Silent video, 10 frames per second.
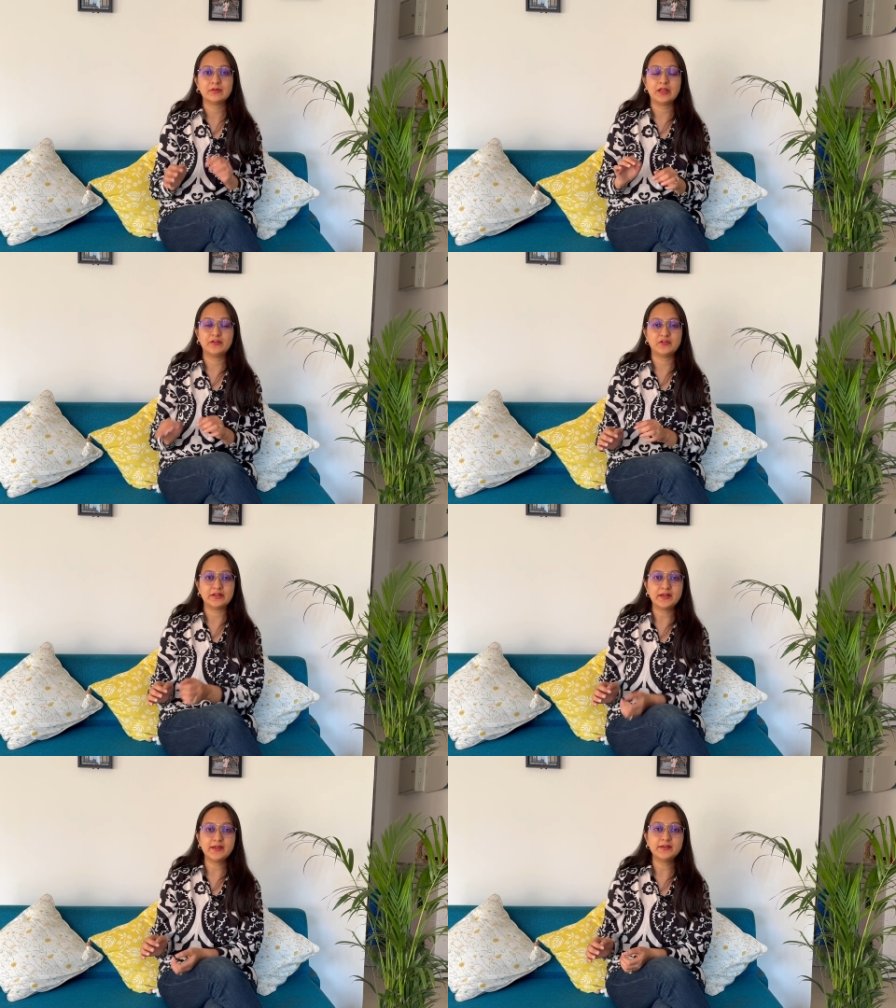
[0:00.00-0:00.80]
if I
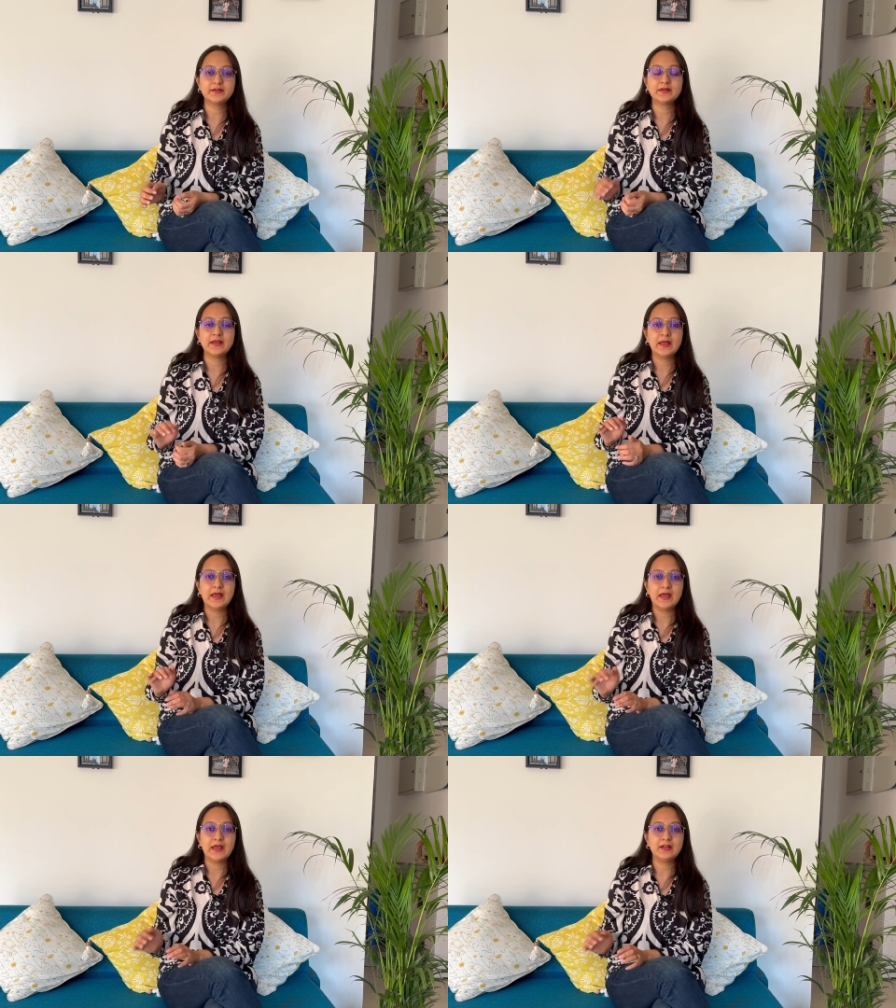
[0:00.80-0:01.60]
write,
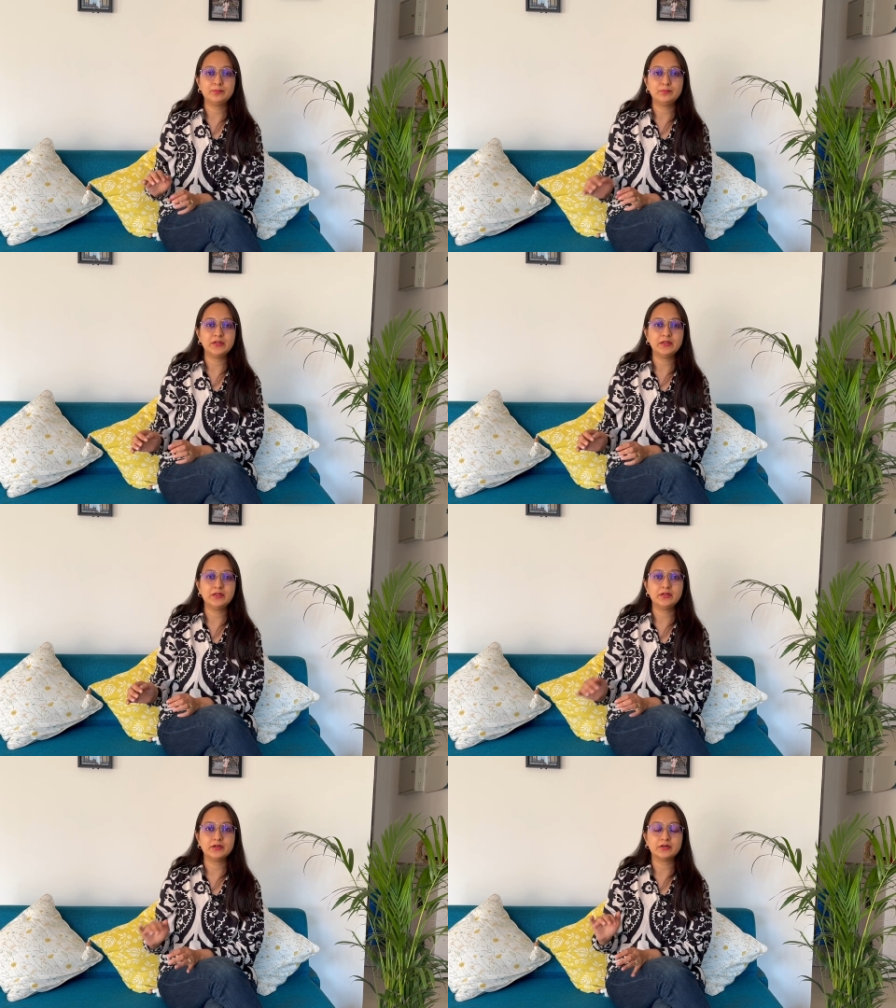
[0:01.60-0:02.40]
help
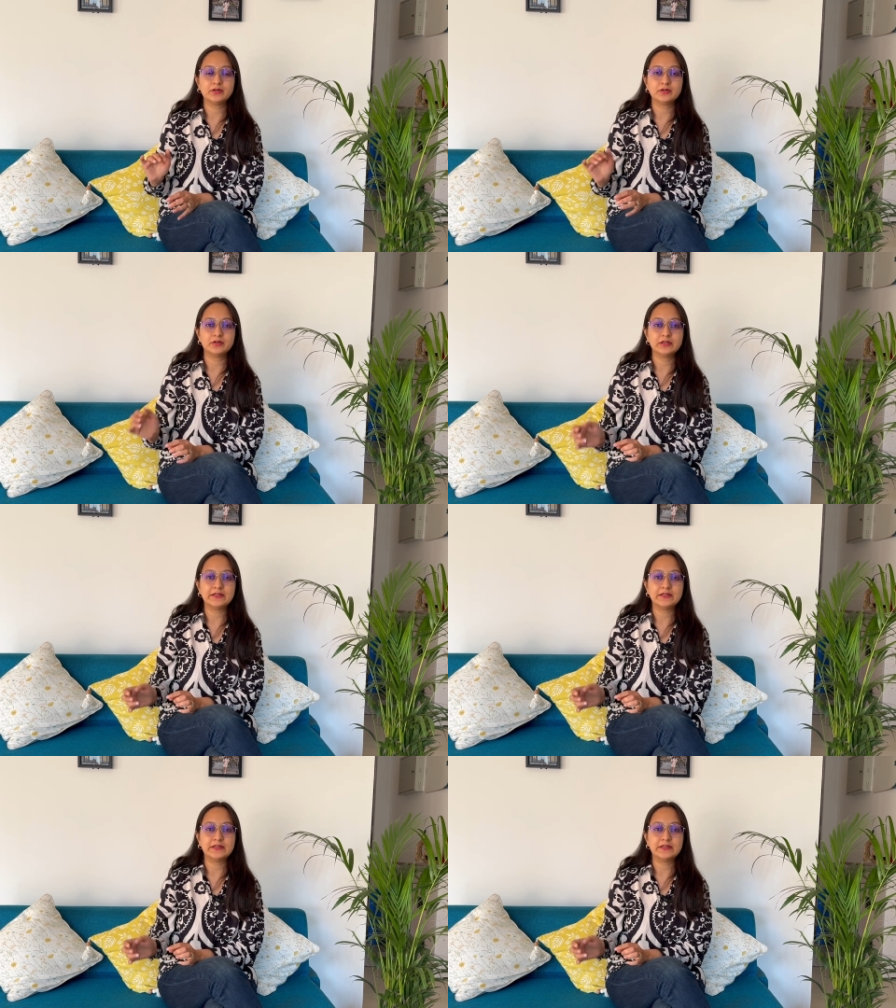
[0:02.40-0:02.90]
me uh,